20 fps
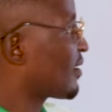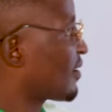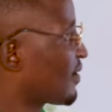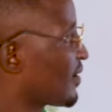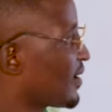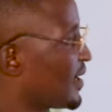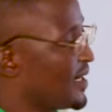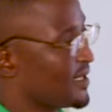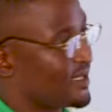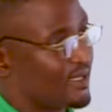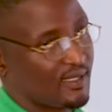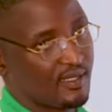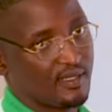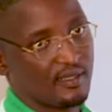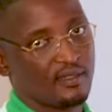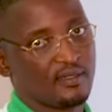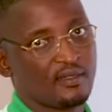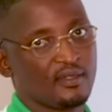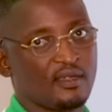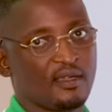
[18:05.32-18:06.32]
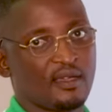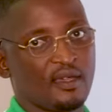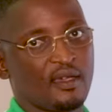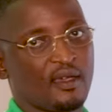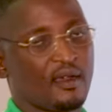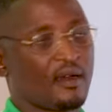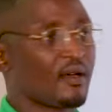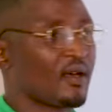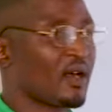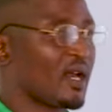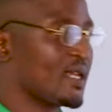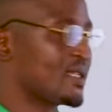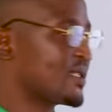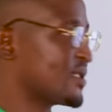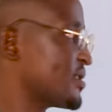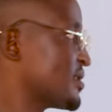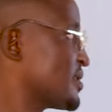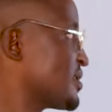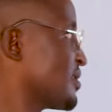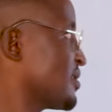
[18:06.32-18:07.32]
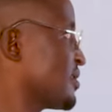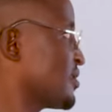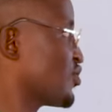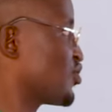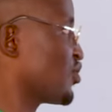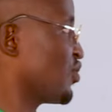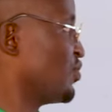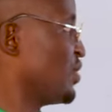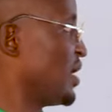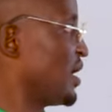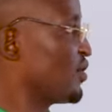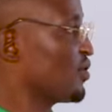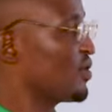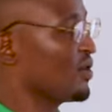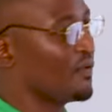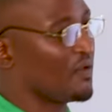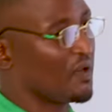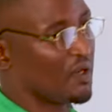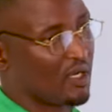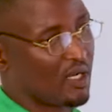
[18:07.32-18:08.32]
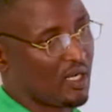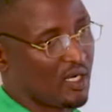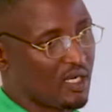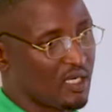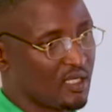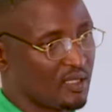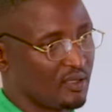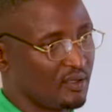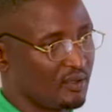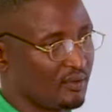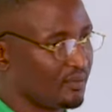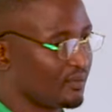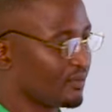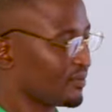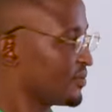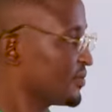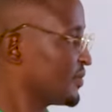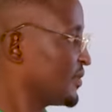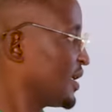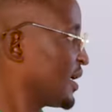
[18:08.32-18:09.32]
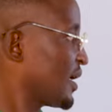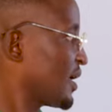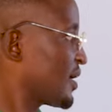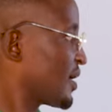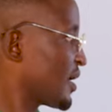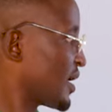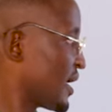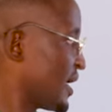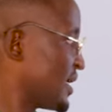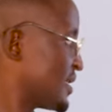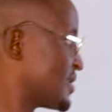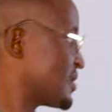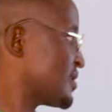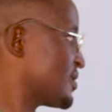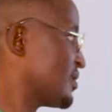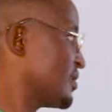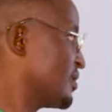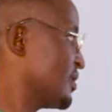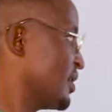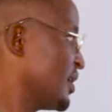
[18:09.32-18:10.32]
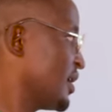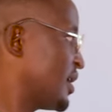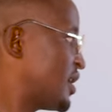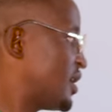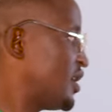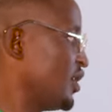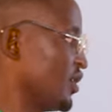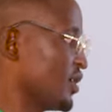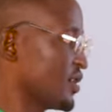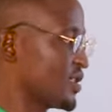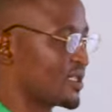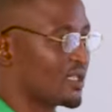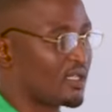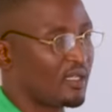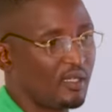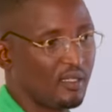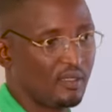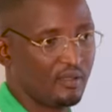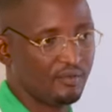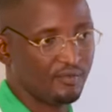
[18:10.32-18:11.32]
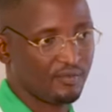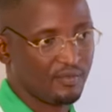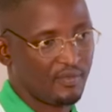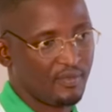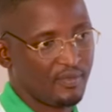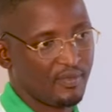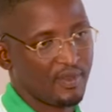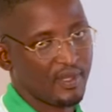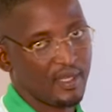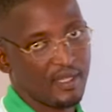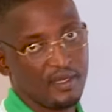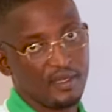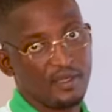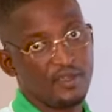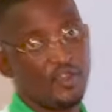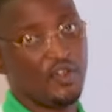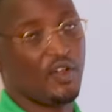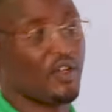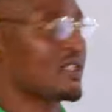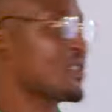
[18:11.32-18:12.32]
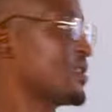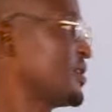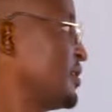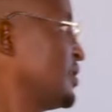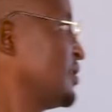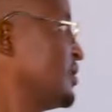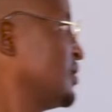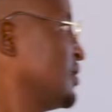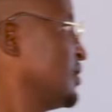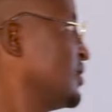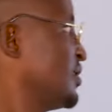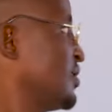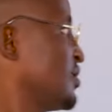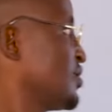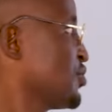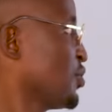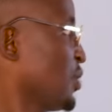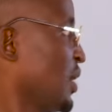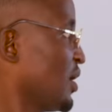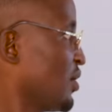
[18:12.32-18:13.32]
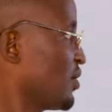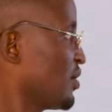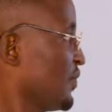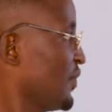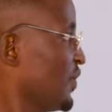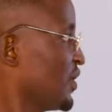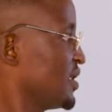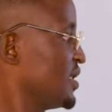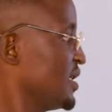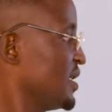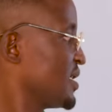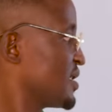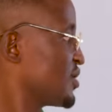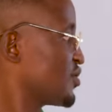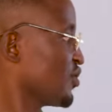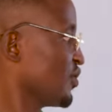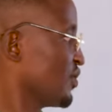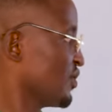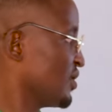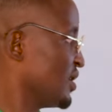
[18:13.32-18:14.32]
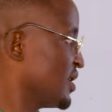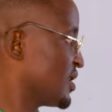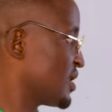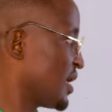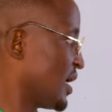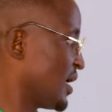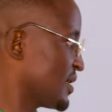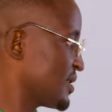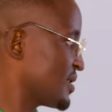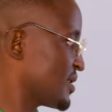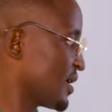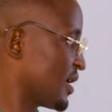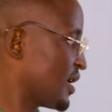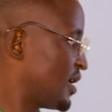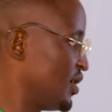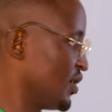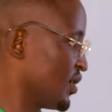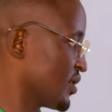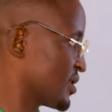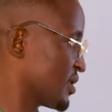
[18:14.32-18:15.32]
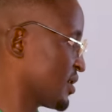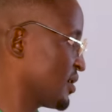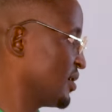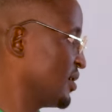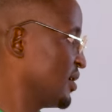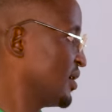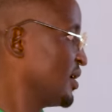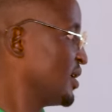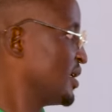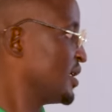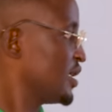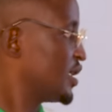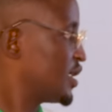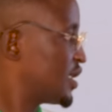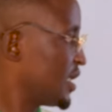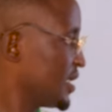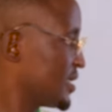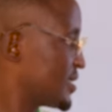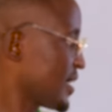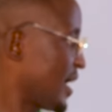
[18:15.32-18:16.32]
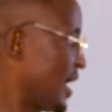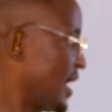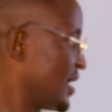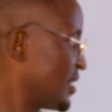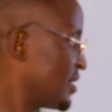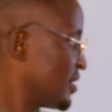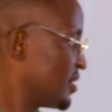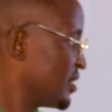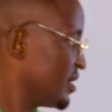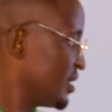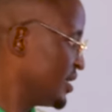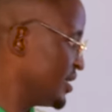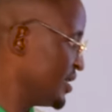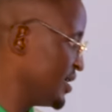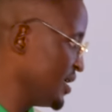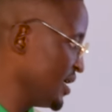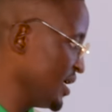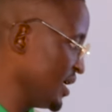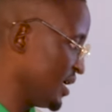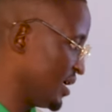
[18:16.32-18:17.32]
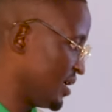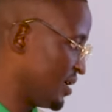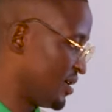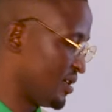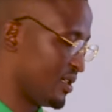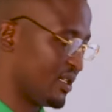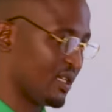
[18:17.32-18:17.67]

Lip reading: Crest, crest. So we are looking for k, crest, kiosk, kiosk. So we are looking for this, so it has kiosk, cheetah, knee,